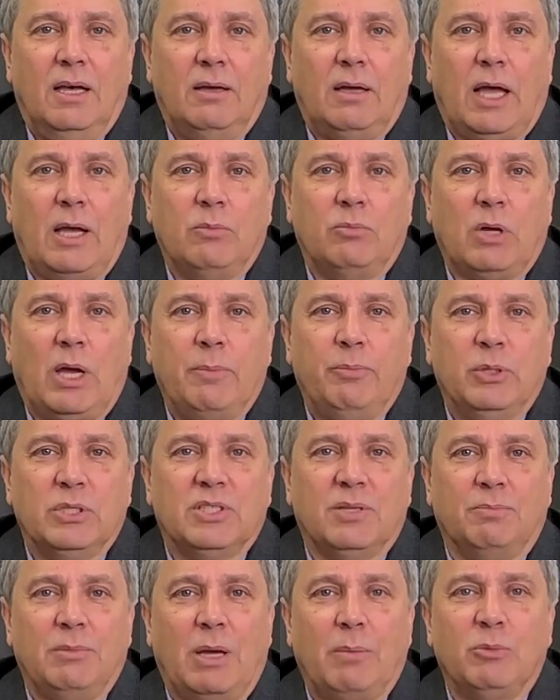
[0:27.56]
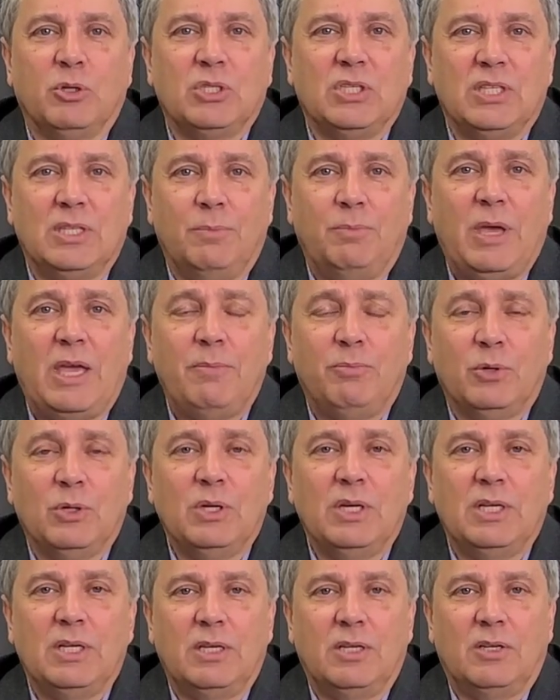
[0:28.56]
I, I, put some numbers in the paper
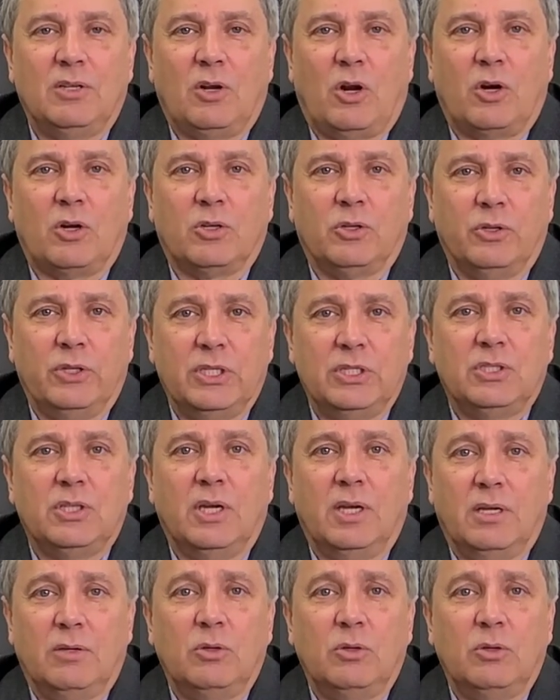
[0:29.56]
in, in an article that uh,